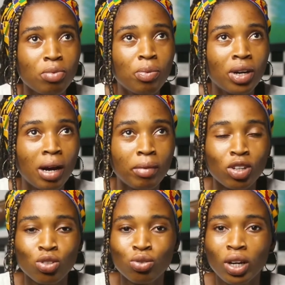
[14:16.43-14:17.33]
People come
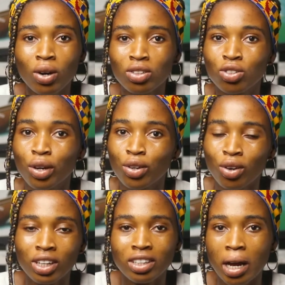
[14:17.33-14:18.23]
and do health screening
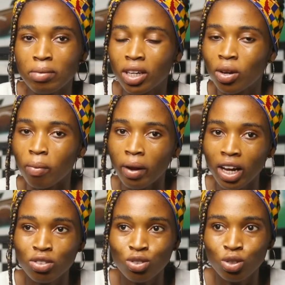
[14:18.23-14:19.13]
all the time, check your
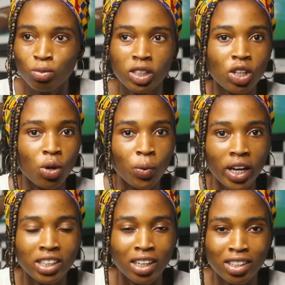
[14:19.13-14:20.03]
blood group, check your
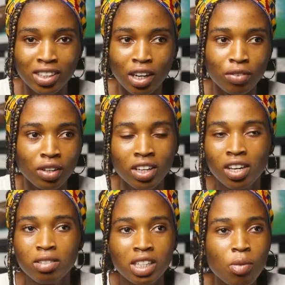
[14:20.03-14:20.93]
weight and stuff.
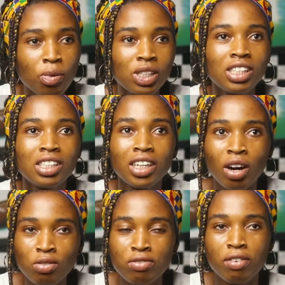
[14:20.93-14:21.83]
And people sit in their
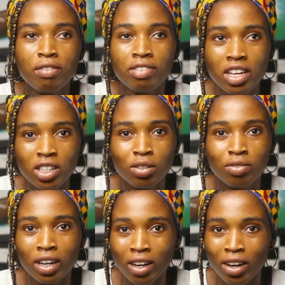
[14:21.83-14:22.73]
room from Thursday to
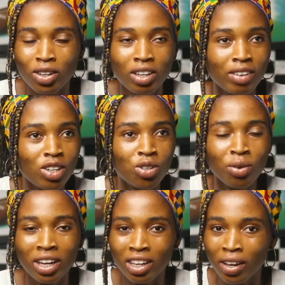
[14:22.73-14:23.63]
Friday, they never do
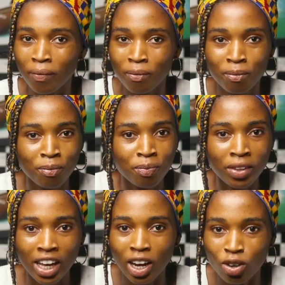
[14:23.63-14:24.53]
any
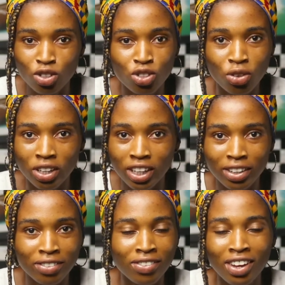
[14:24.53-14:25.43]
health
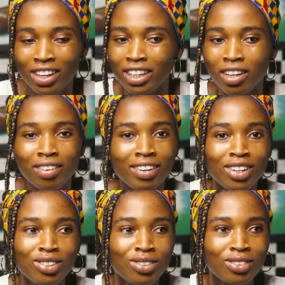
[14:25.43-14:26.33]
screening, they never
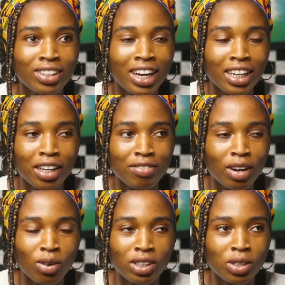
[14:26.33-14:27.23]
do any
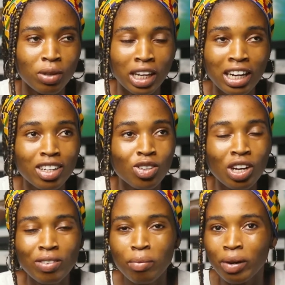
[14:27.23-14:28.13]
faculty week, they don't
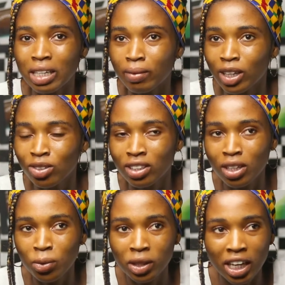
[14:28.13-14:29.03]
even pass by to
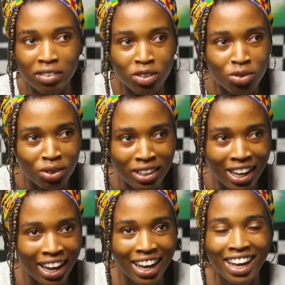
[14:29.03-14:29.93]
see what they're even doing
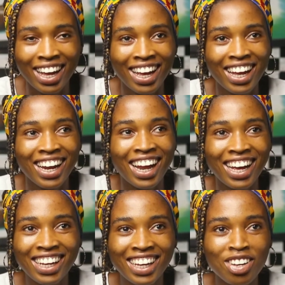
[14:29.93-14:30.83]
there.
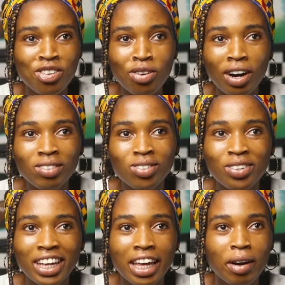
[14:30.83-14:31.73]
Like, you don't have to
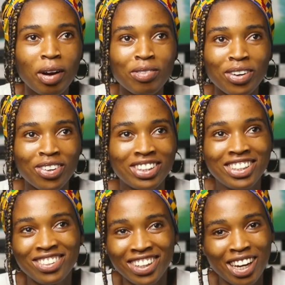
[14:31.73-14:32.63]
really care about your
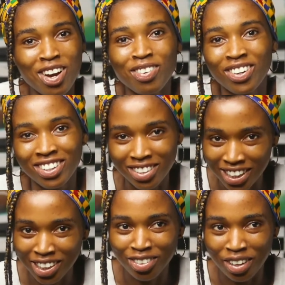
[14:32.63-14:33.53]
faculty, you don't care about your
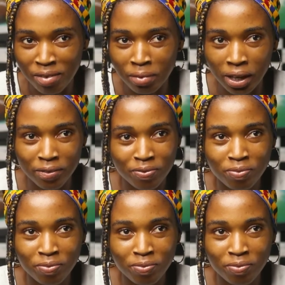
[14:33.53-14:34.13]
faculty, that's fine, but